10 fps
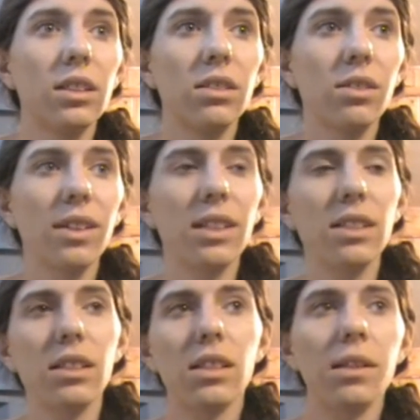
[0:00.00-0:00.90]
So I
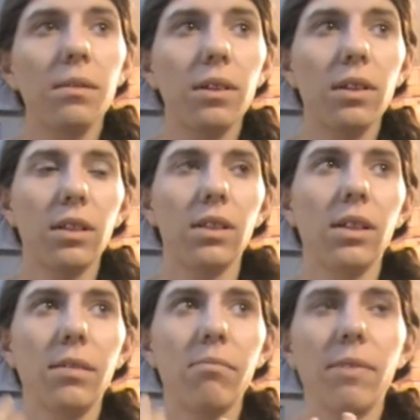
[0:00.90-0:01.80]
can see where
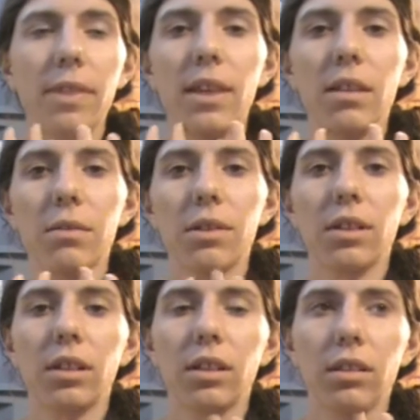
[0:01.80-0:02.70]
um, things
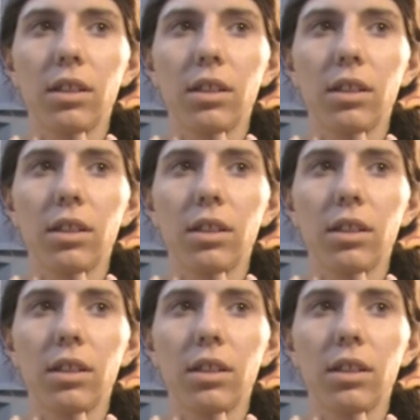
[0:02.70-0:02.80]
were